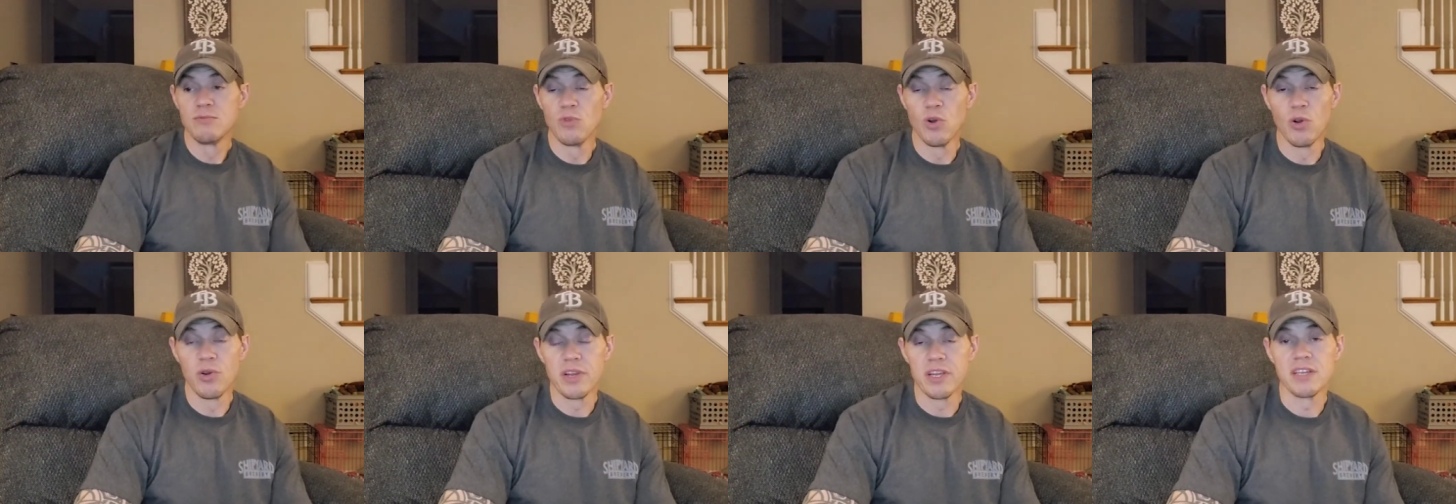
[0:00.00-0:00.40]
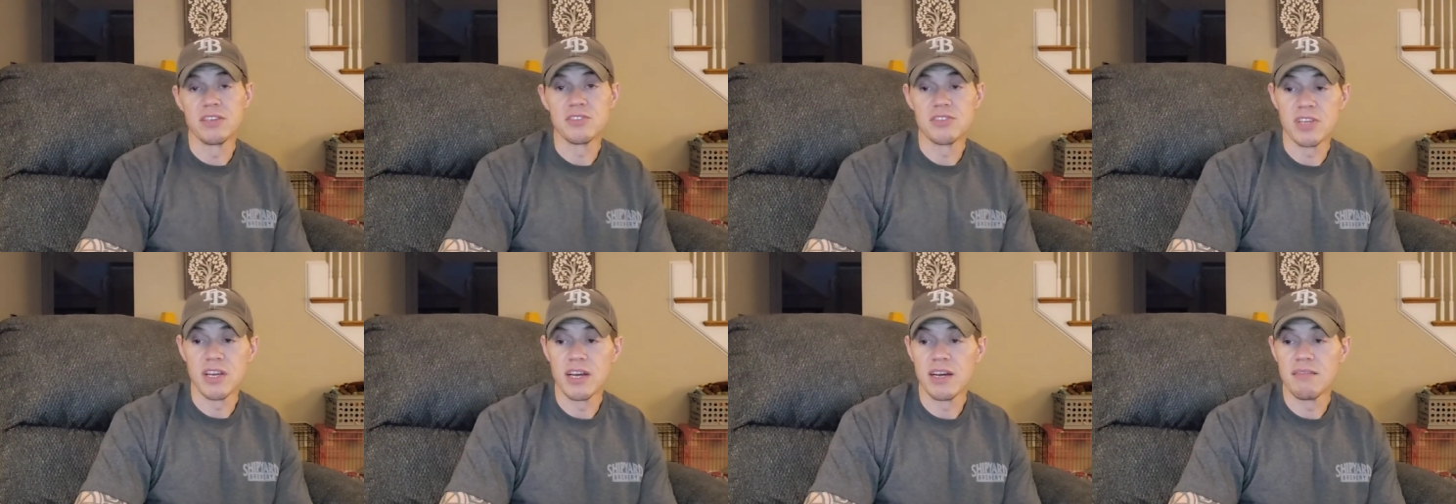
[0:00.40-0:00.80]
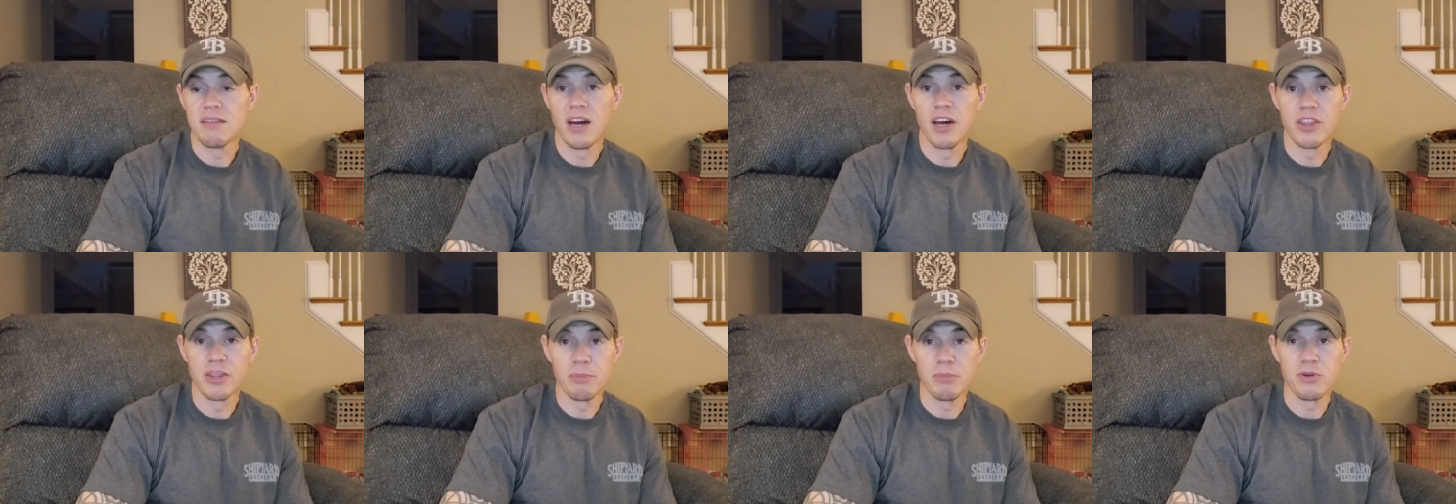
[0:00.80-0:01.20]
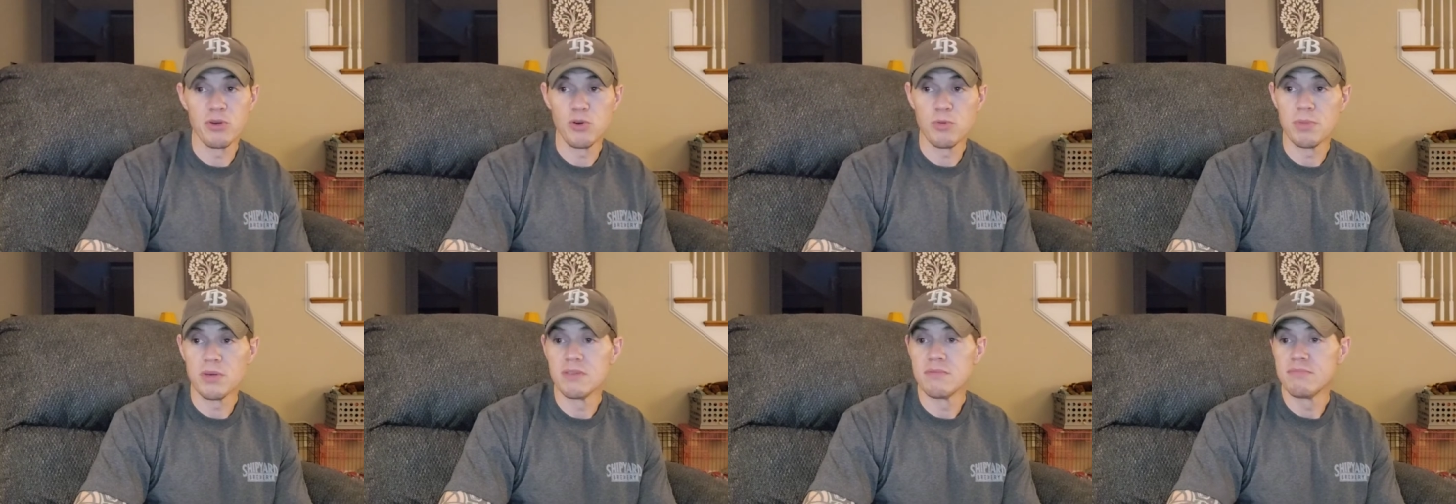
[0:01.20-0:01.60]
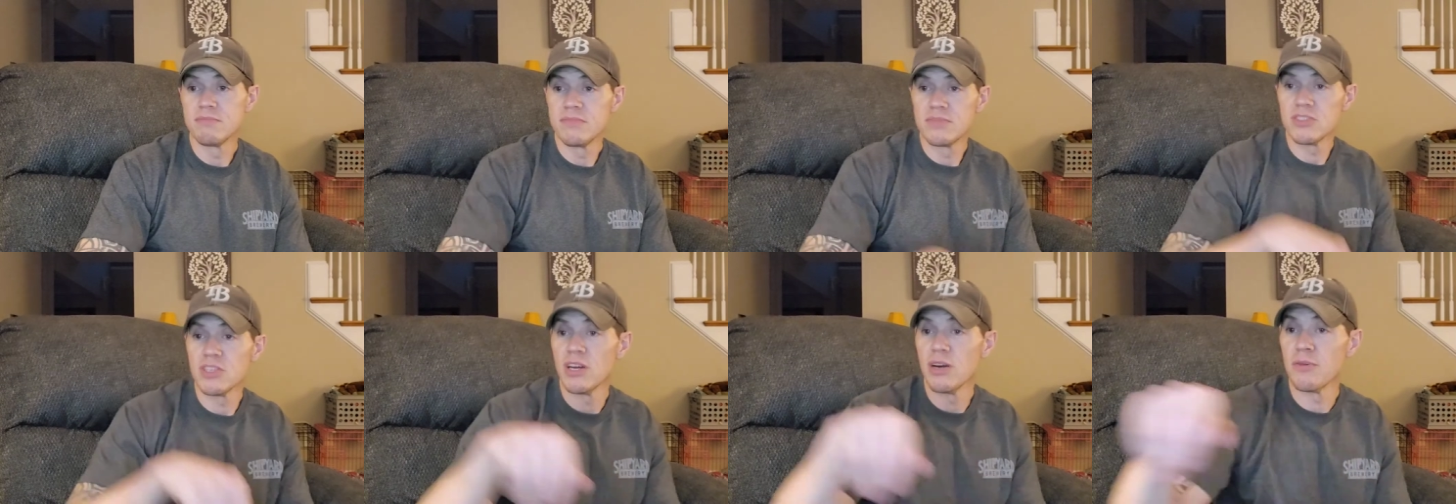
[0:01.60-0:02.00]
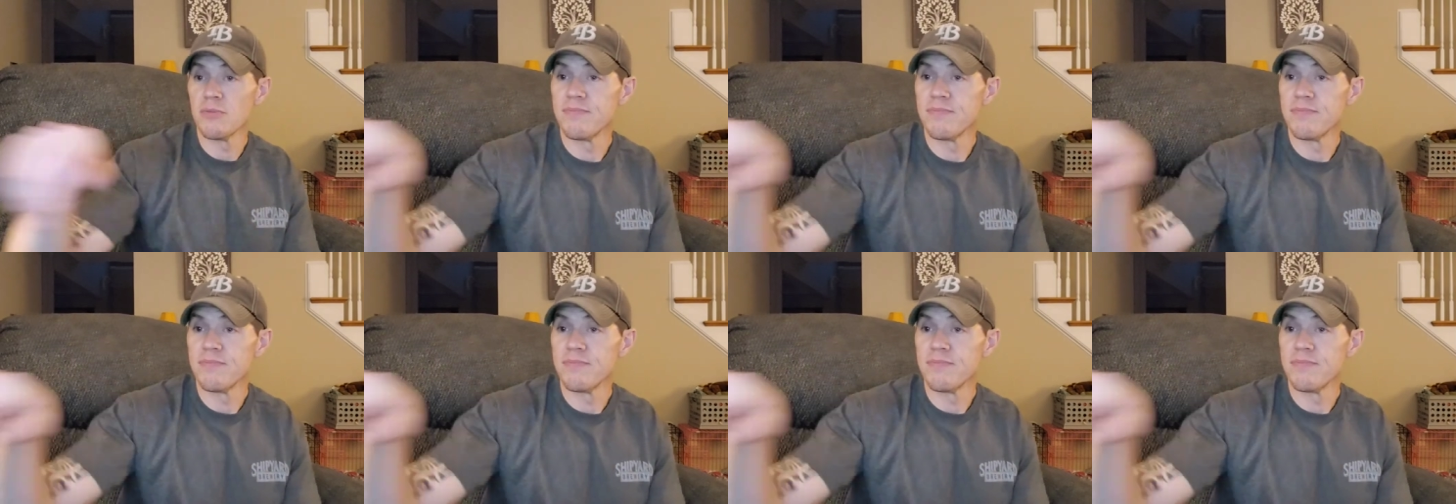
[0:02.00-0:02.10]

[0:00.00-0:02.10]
Rory is uh, on the boob, so.